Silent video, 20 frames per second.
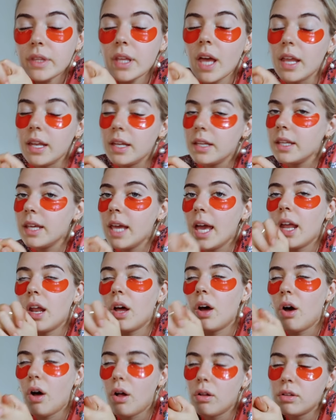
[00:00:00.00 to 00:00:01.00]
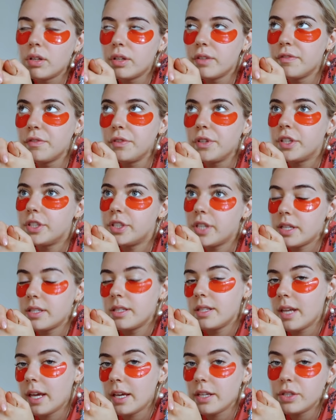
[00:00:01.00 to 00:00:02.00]
didn't get a whole lot of footage
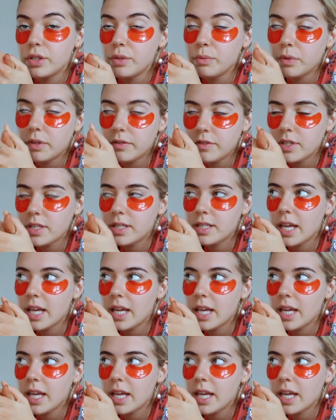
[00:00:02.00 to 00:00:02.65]
yesterday, as you would have just